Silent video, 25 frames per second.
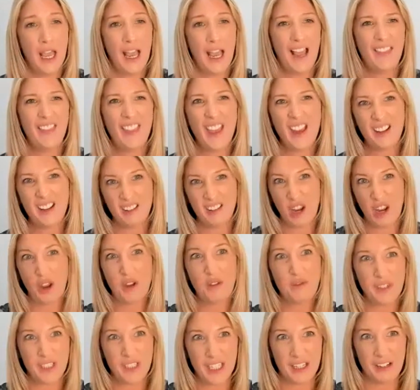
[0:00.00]
And then
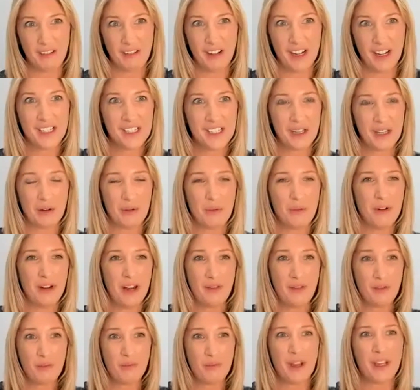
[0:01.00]
COVID hit, right? So
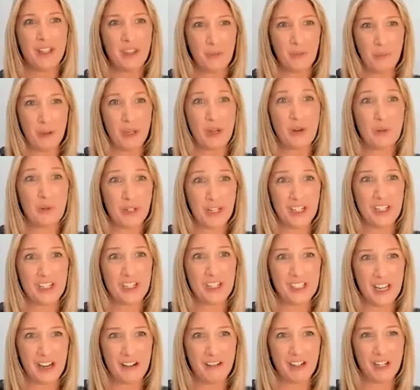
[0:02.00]
never mind the big,
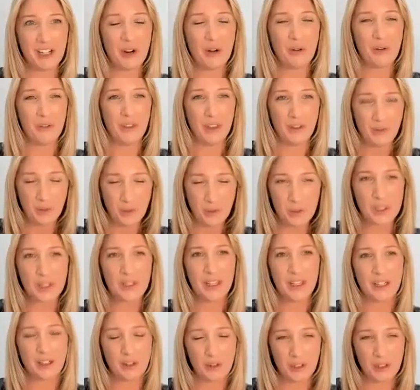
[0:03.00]
audacious, hairy goal. They've also
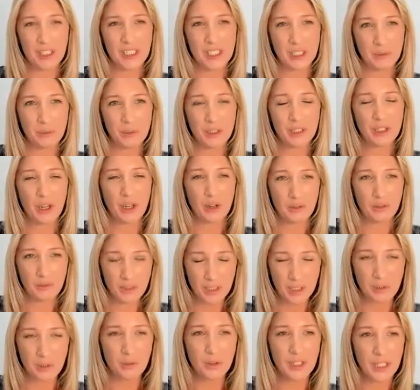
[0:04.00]
then got to deal with
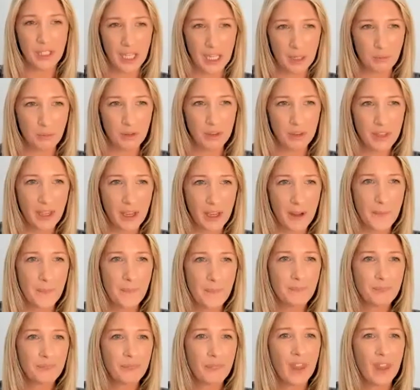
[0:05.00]
COVID and all that came with that.
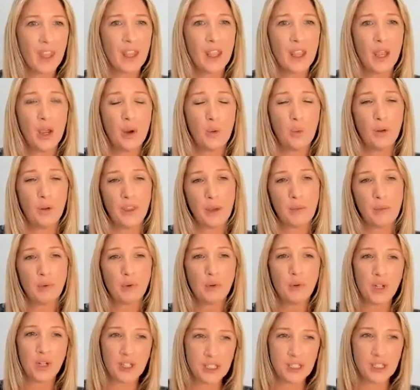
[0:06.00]
Well, they
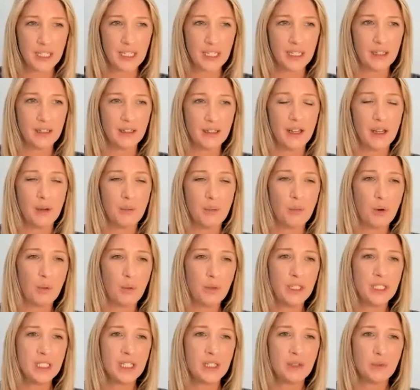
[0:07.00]
brought us in, and what
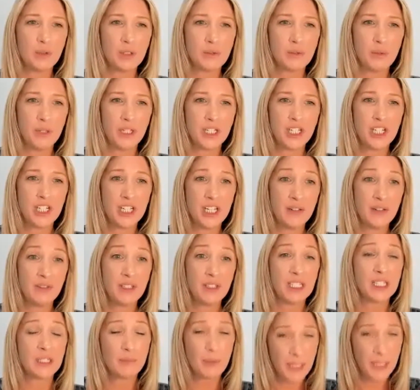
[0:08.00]
we did was we achieved,
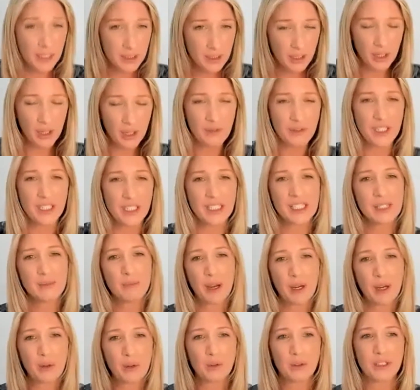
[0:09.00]
despite COVID and
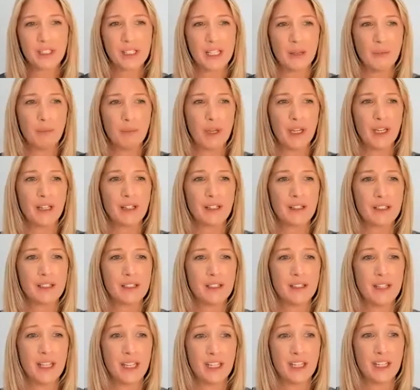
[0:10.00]
despite all the
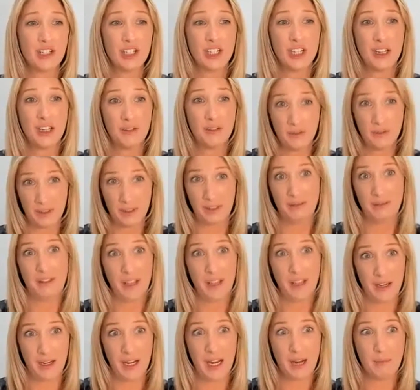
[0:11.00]
setbacks, they achieved
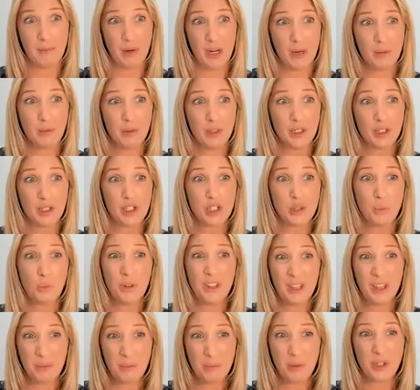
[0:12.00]
their nameplate production
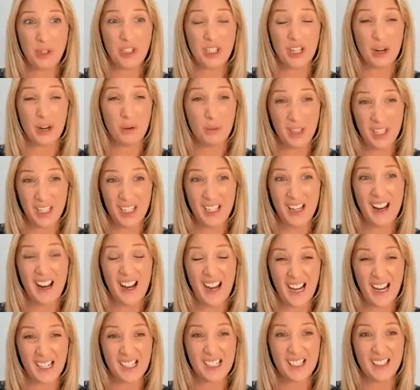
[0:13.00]
within budget and within
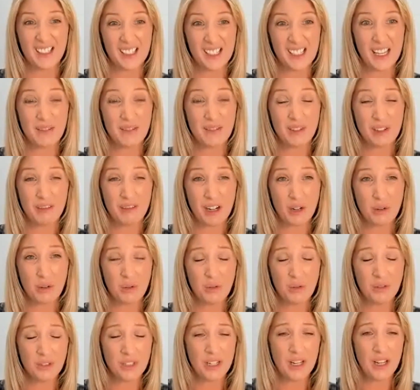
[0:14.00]
an excellent safety
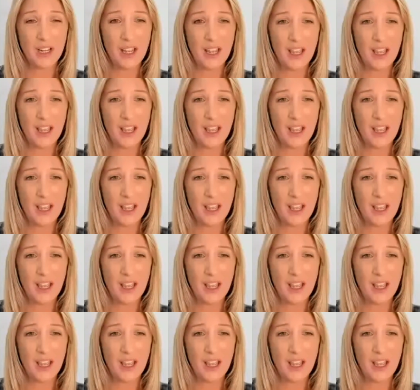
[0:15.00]
record.